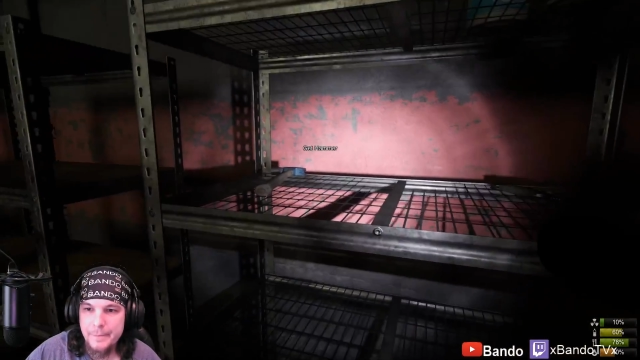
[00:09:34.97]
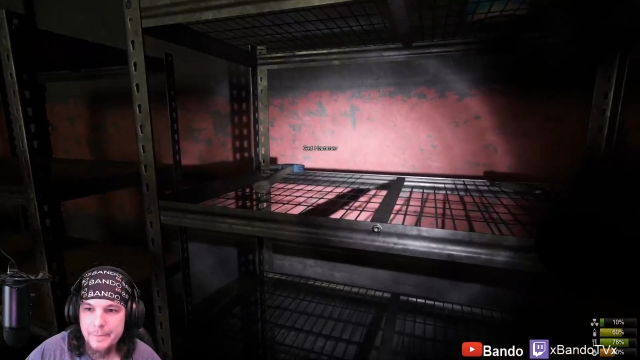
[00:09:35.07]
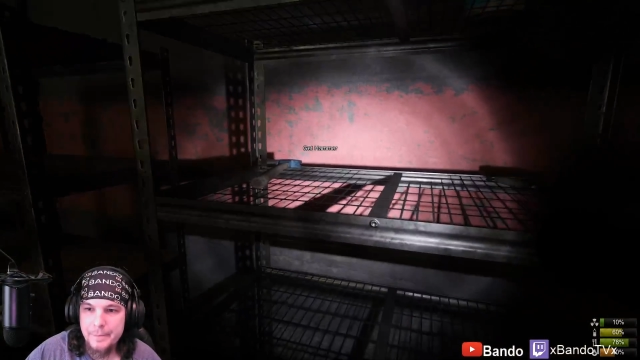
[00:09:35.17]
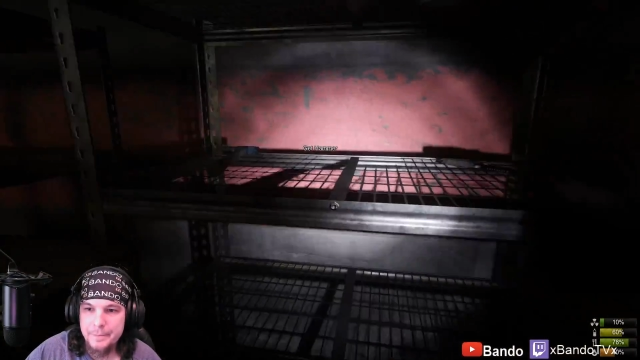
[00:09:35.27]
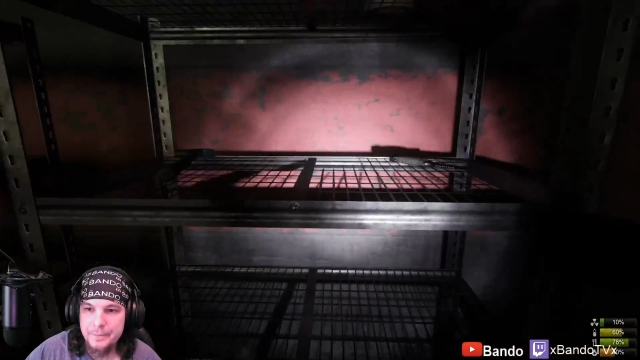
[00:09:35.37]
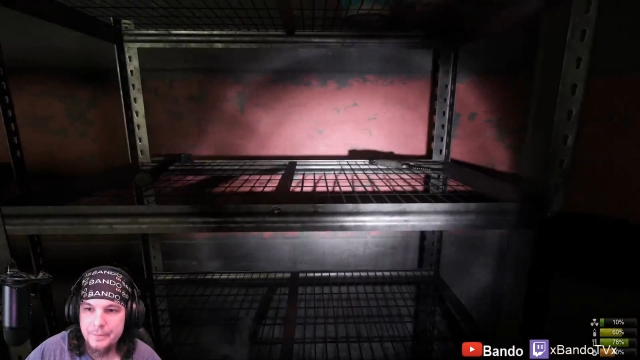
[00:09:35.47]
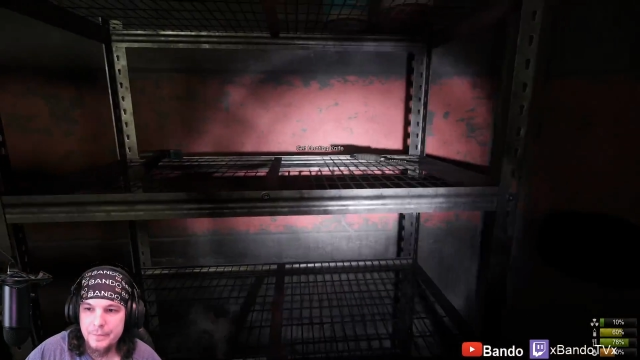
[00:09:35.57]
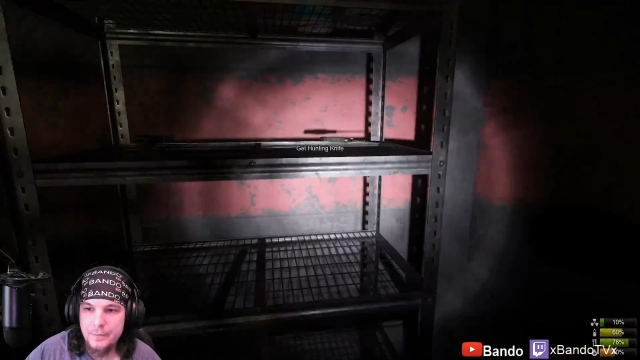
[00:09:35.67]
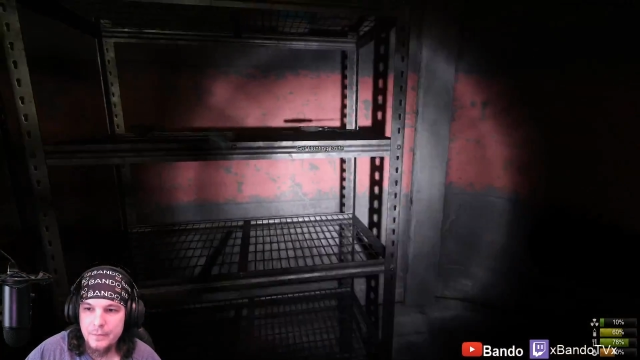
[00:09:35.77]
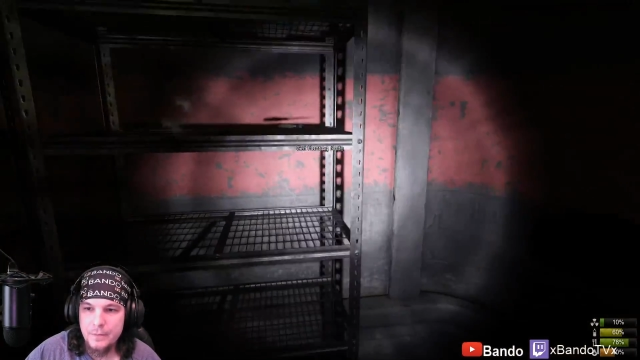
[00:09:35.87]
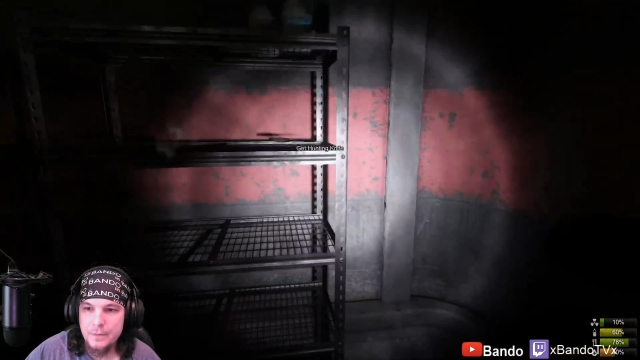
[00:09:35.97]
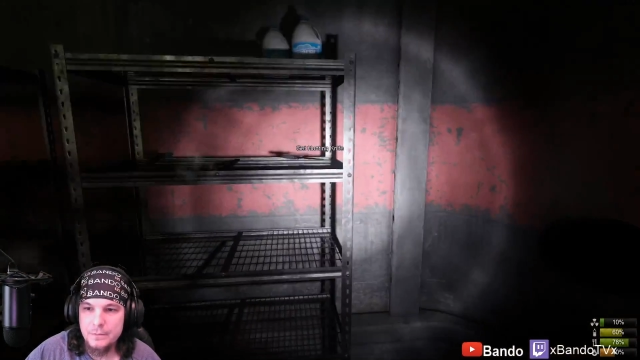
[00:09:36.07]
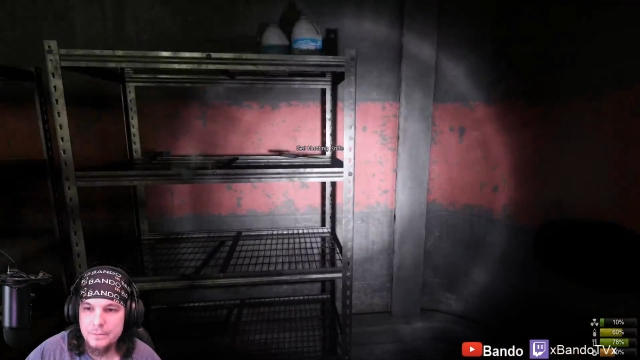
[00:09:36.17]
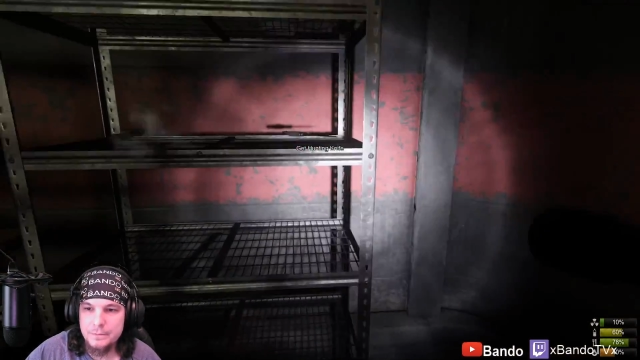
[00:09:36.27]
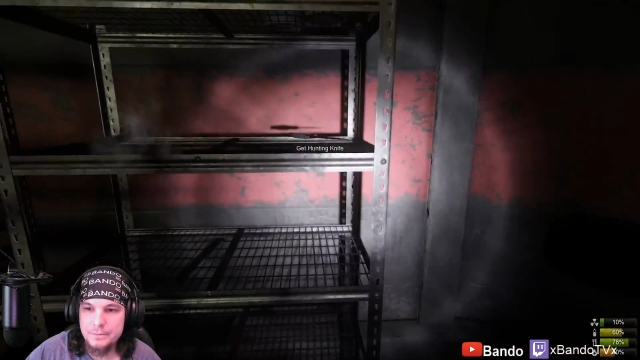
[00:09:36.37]

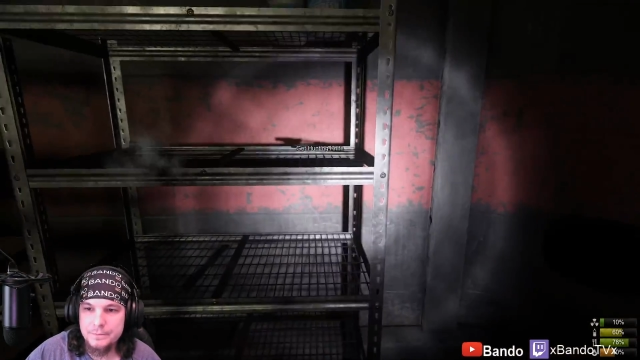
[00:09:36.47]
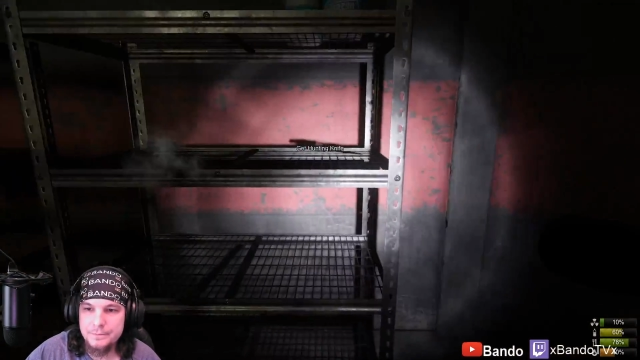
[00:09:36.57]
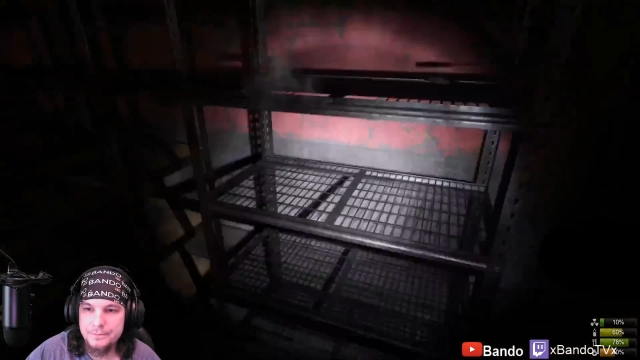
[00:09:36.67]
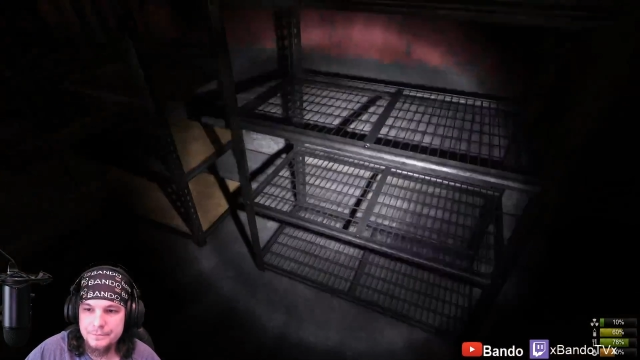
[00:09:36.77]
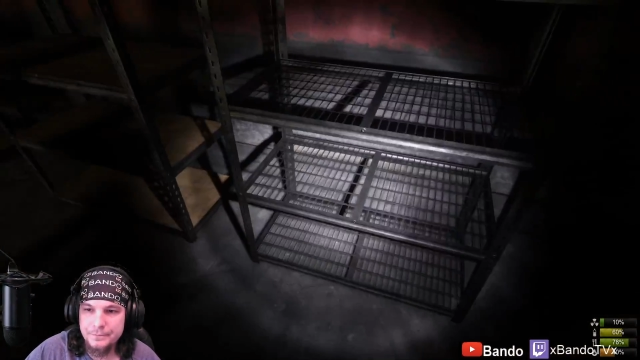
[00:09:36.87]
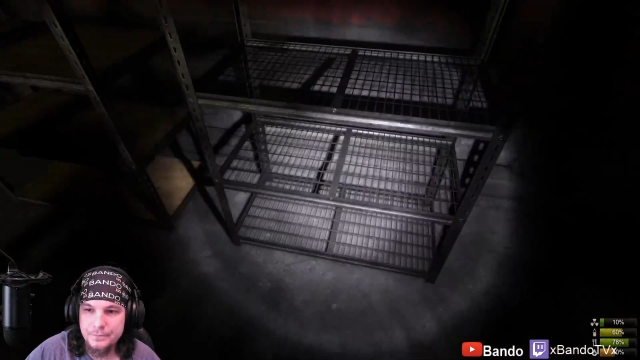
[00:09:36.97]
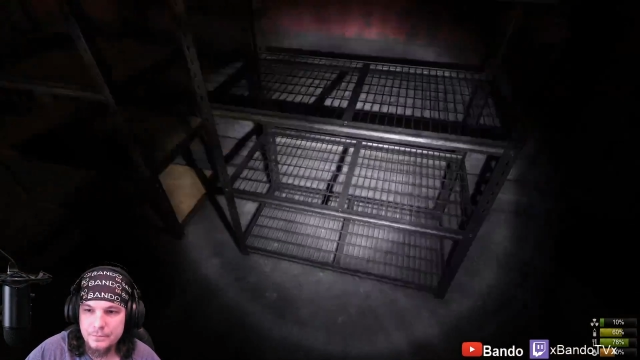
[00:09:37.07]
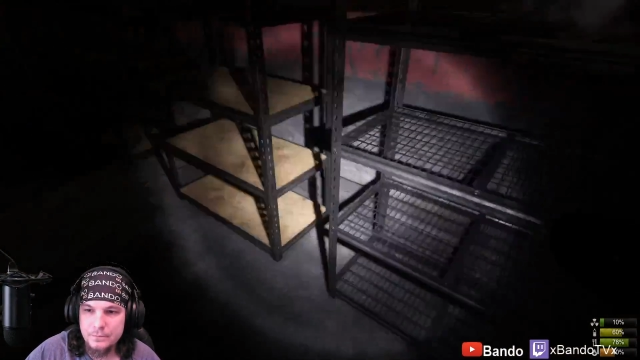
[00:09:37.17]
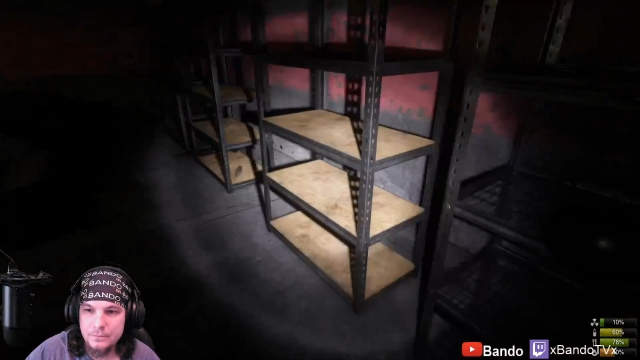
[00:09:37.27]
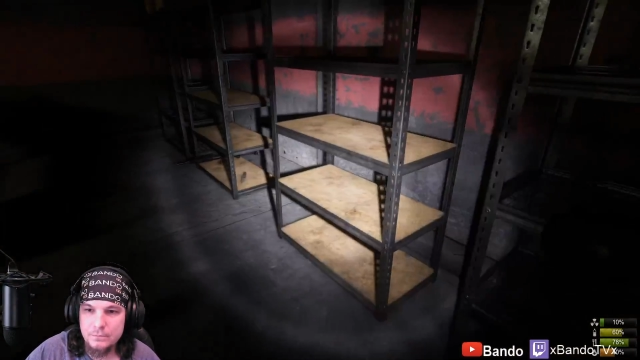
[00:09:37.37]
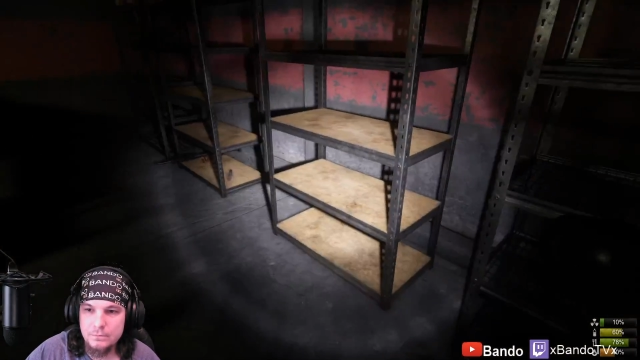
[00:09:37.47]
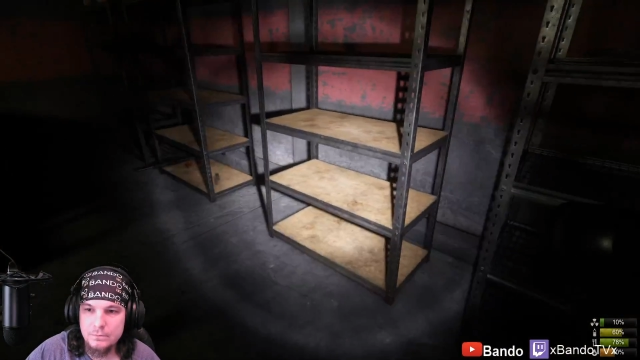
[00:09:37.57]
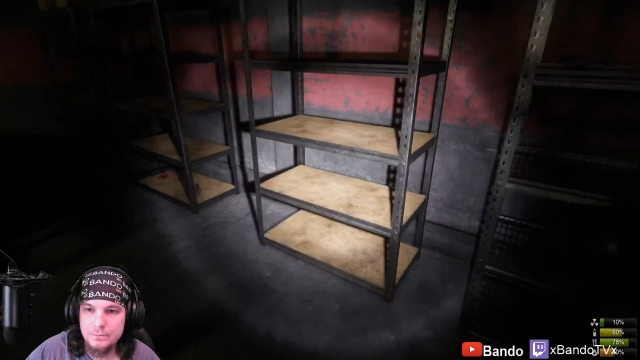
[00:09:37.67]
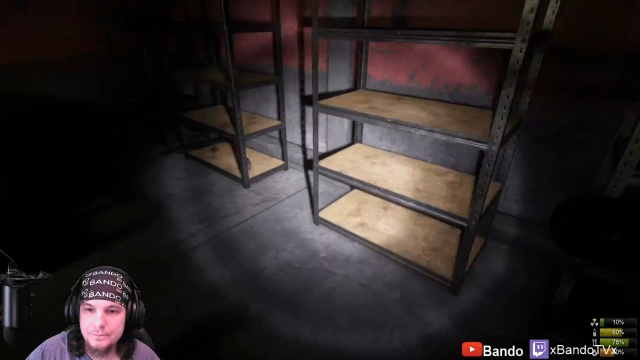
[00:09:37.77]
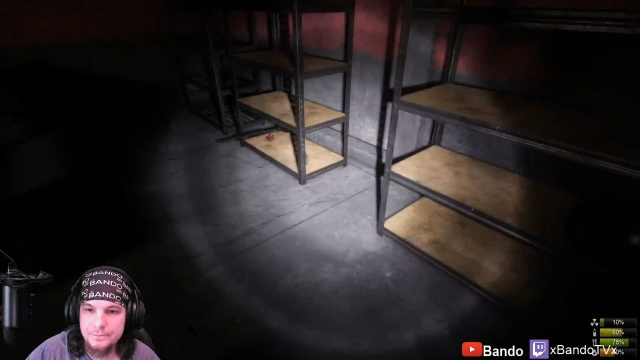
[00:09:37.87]

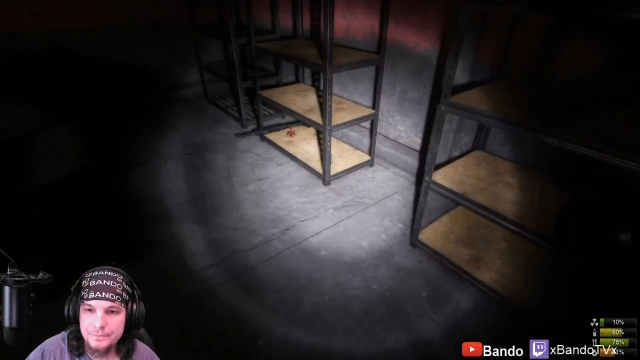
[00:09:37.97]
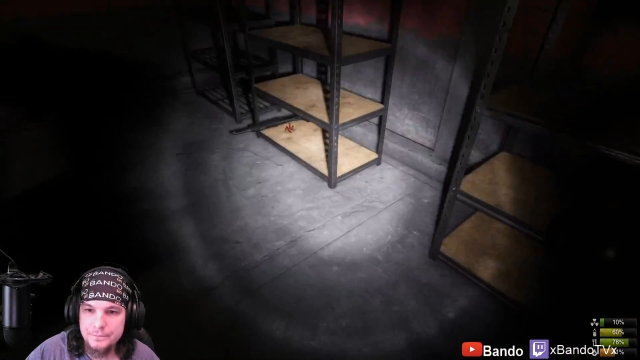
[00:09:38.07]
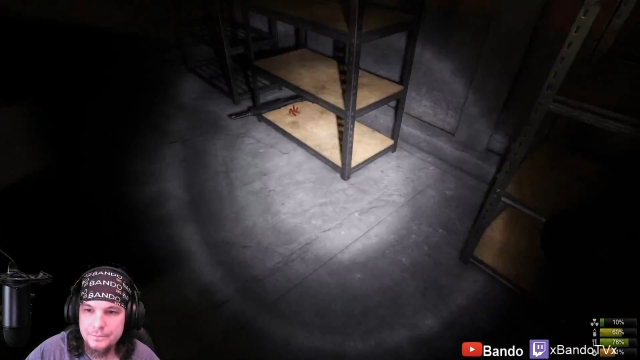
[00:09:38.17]
(silence)